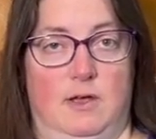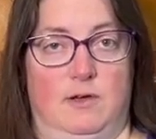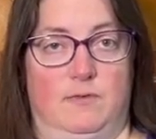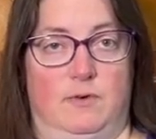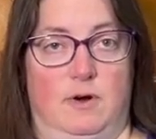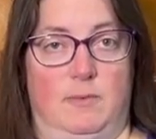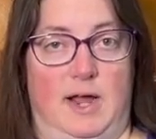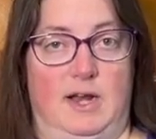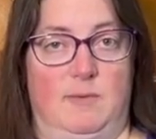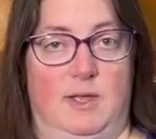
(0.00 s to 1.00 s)
from
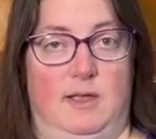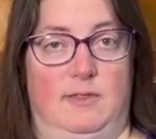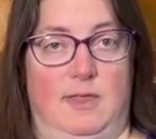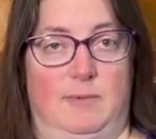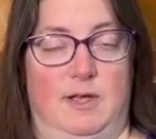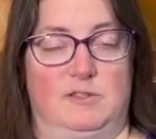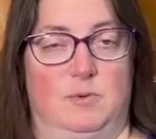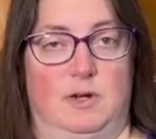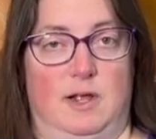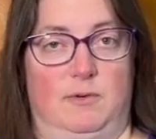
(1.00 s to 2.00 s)
anime that my
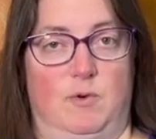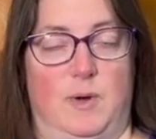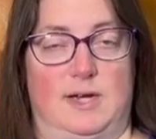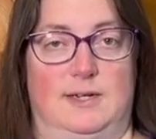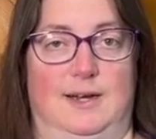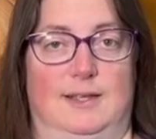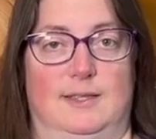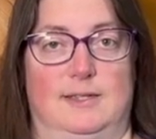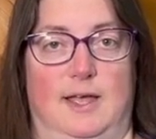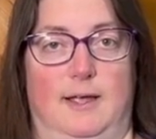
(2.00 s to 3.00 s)
husband and I were watching at the
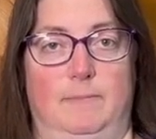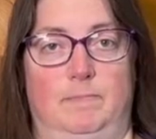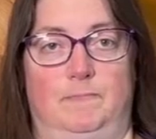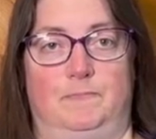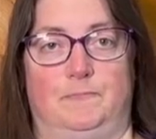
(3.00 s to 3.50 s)
time.